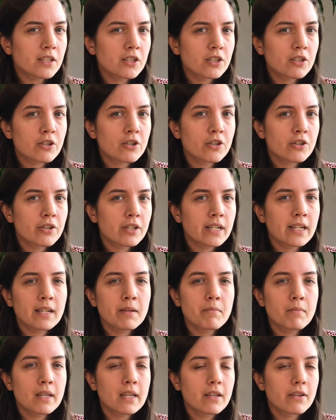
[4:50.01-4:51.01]
surgery
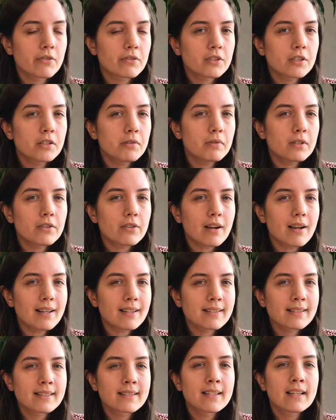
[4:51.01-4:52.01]
can be used to
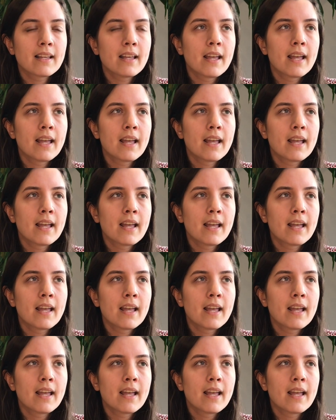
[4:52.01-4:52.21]
address,